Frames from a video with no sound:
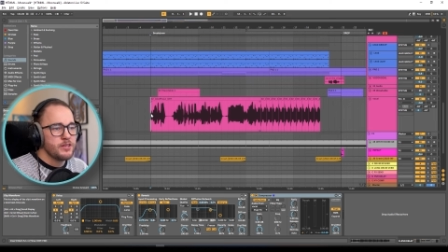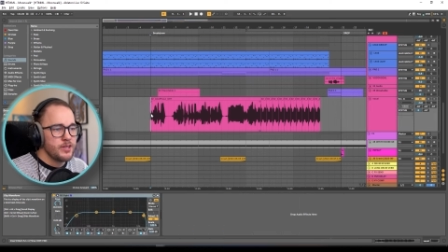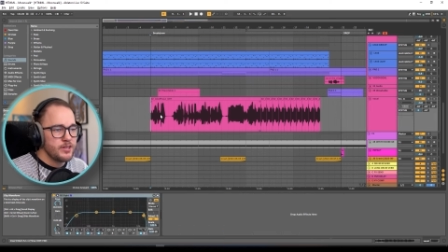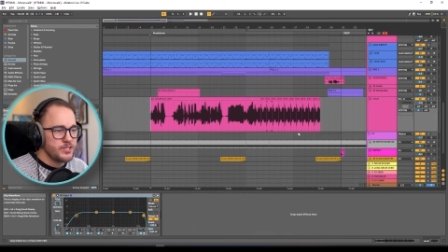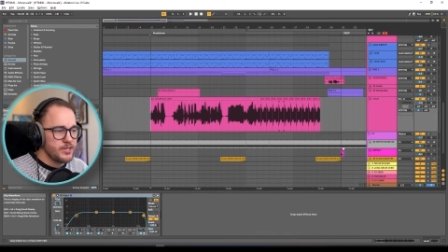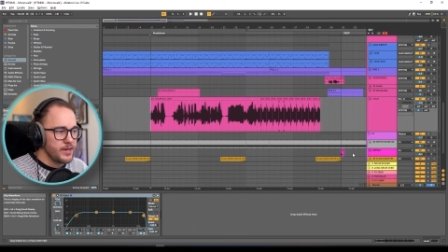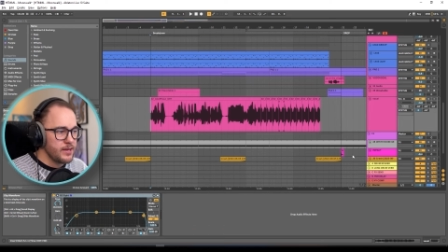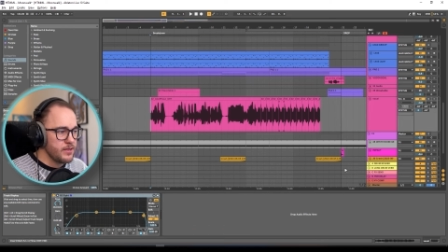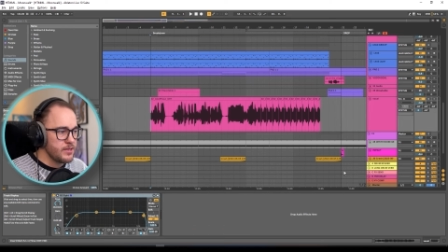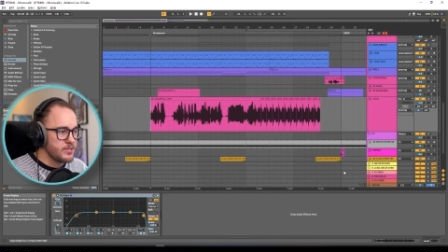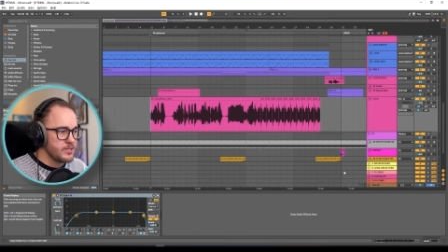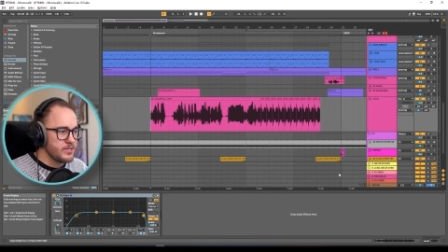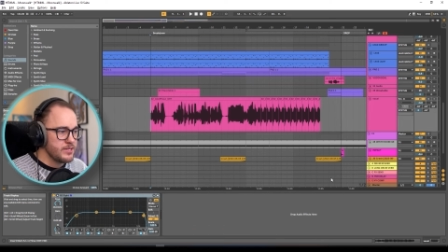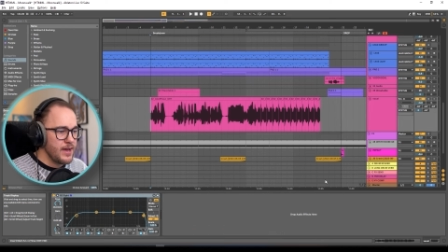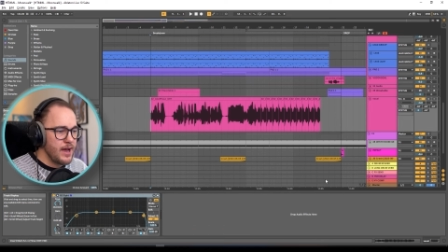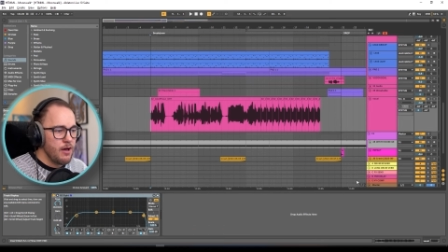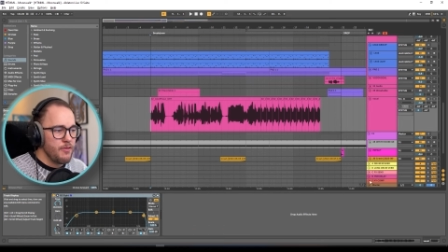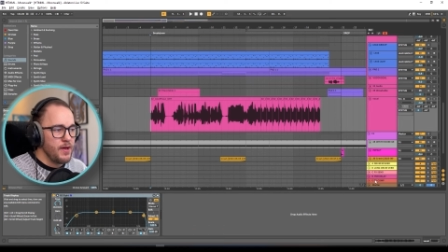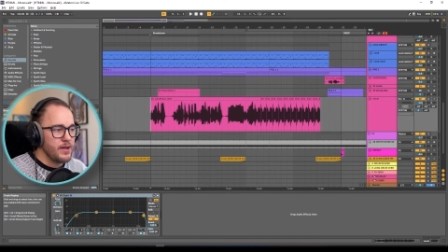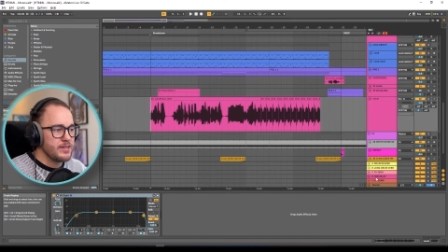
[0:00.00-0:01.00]
Let's take a listen
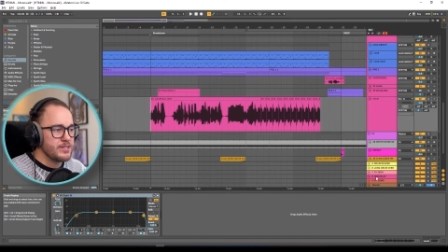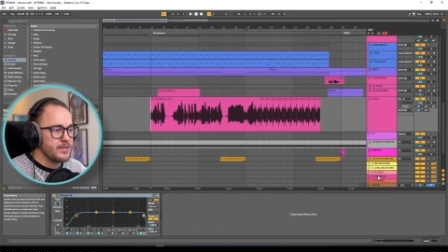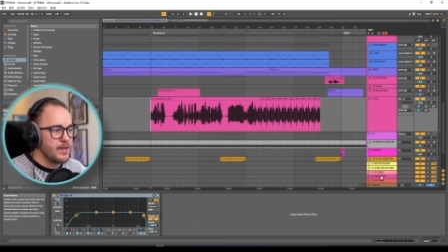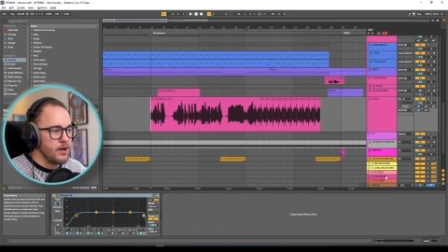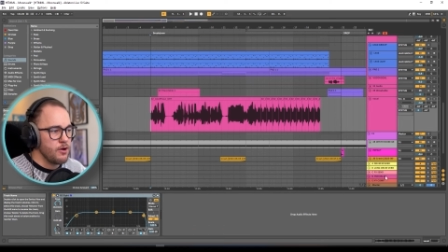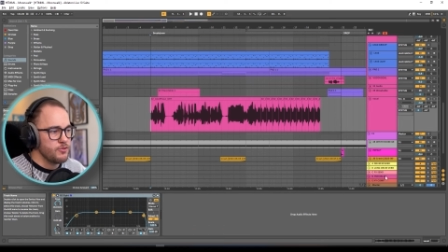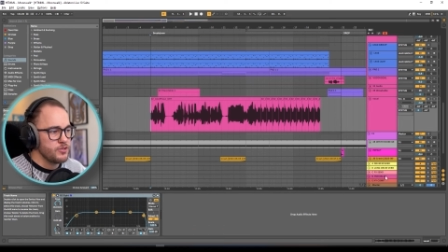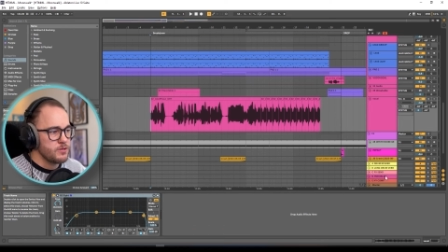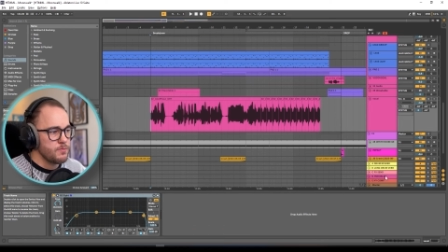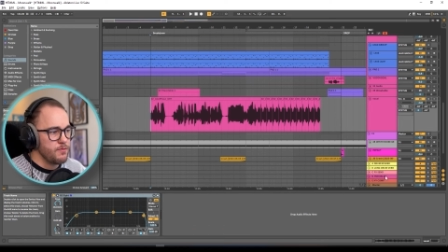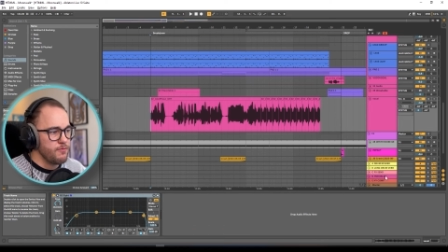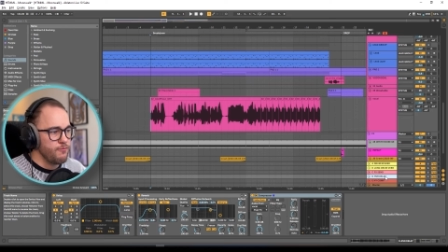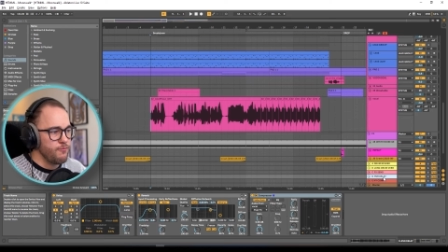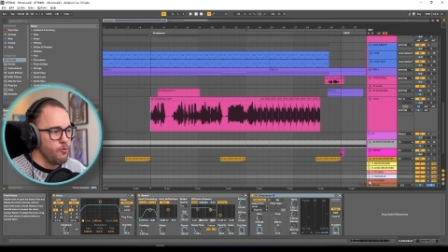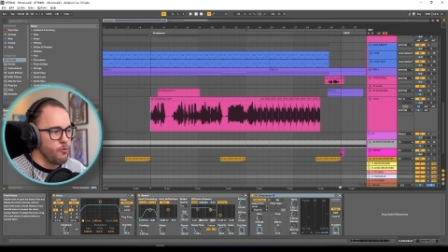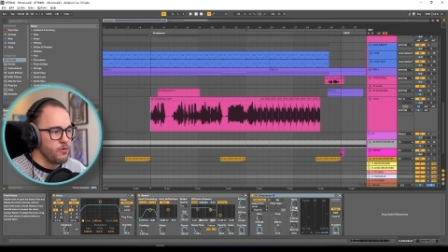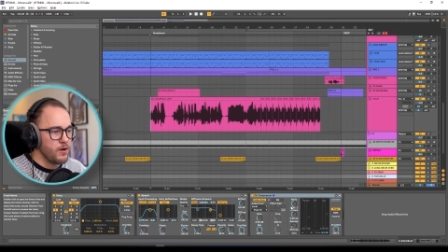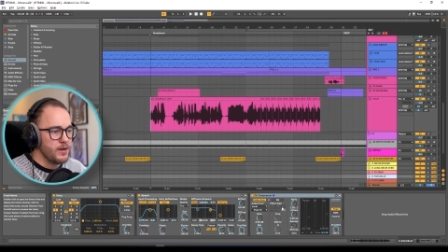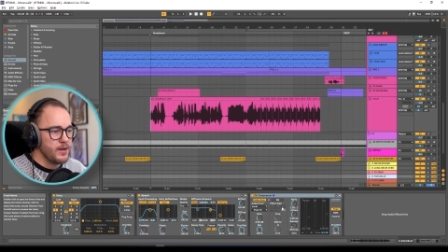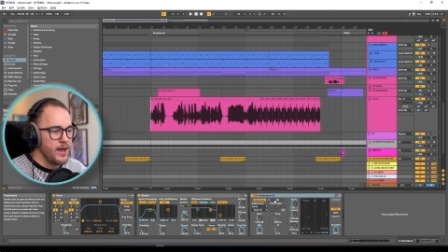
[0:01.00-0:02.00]
to how that sounds
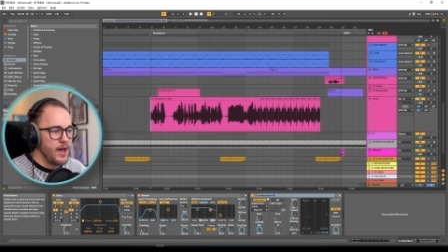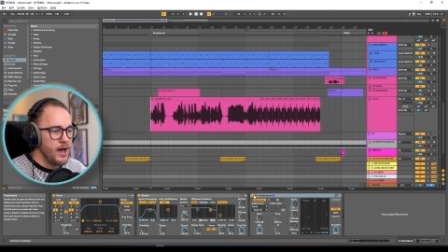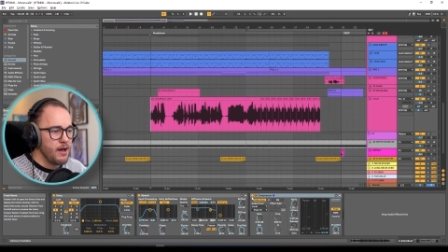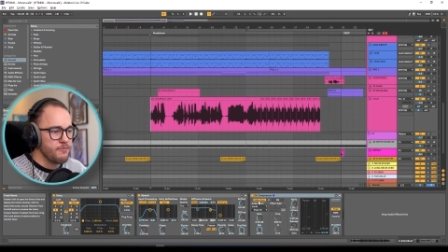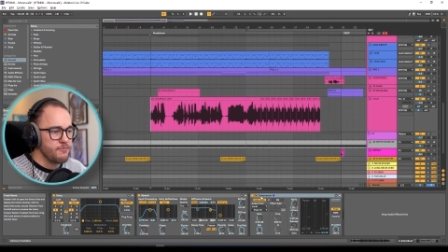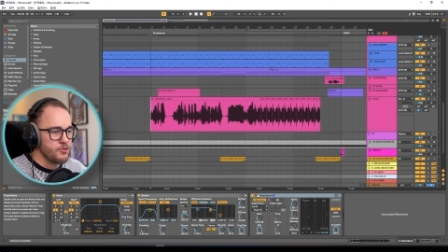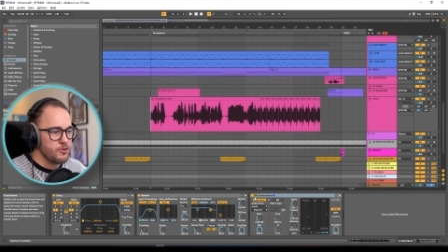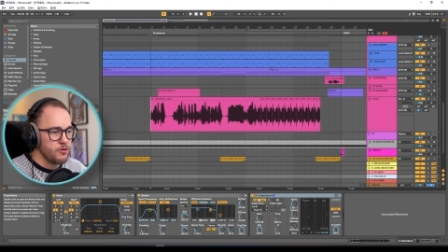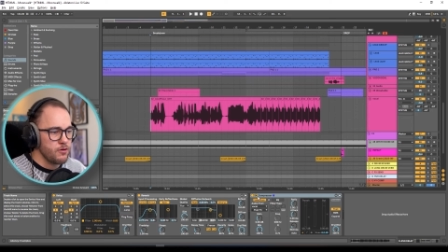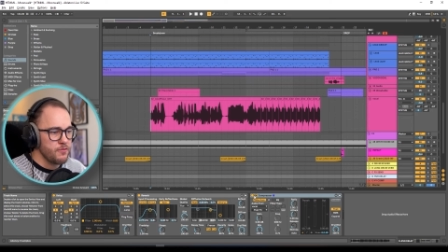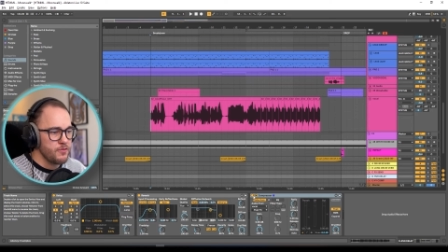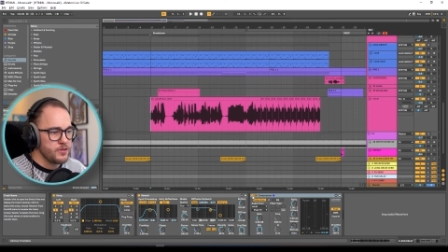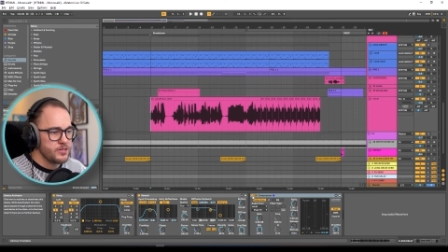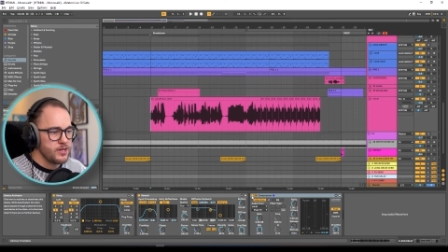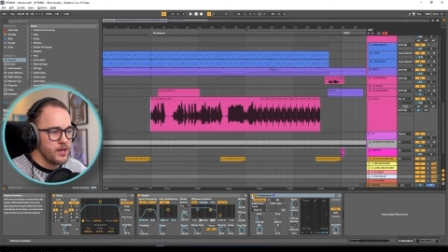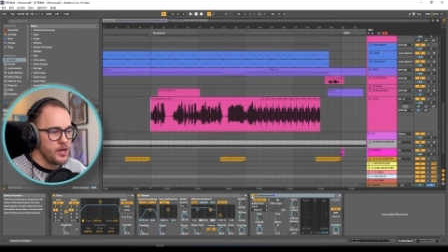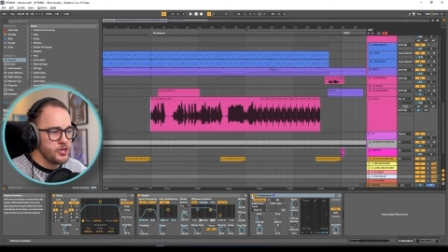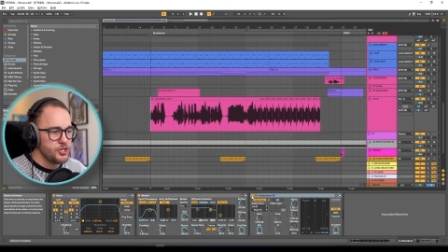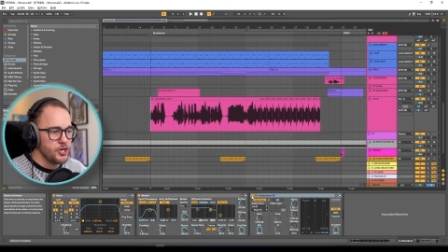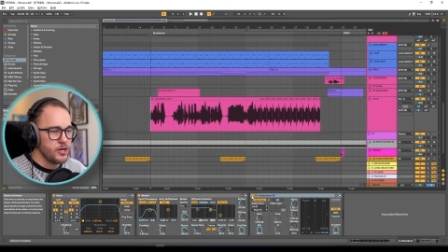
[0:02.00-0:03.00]
before and after the
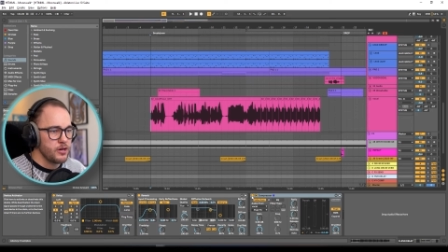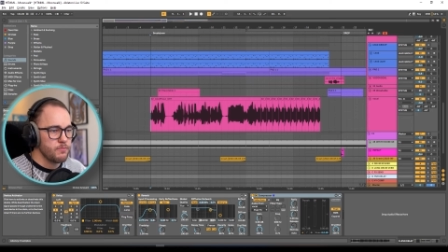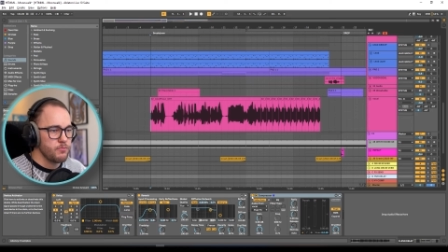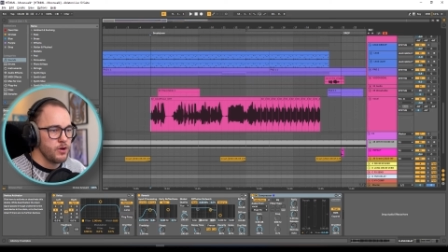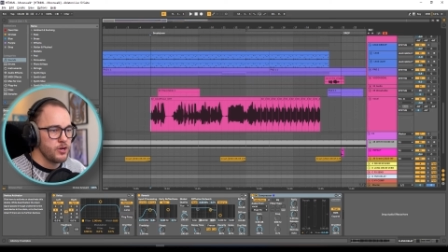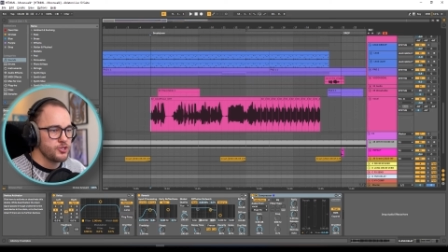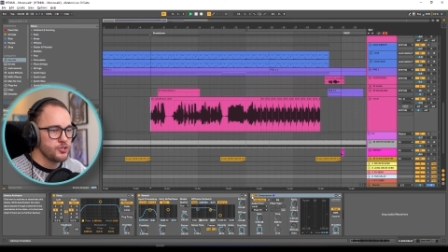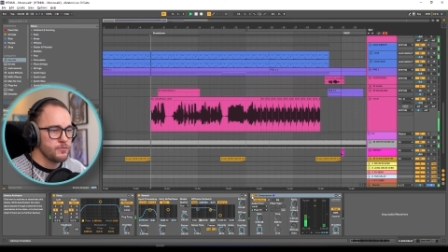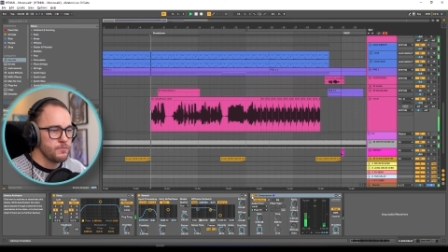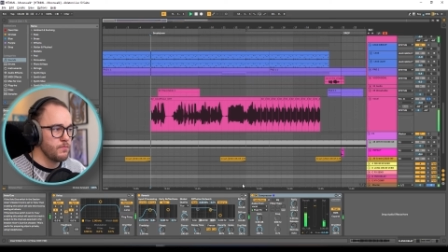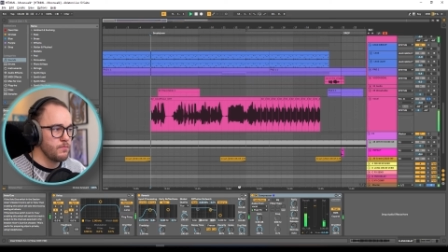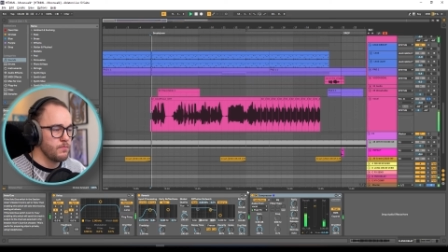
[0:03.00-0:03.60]
sidechain compression.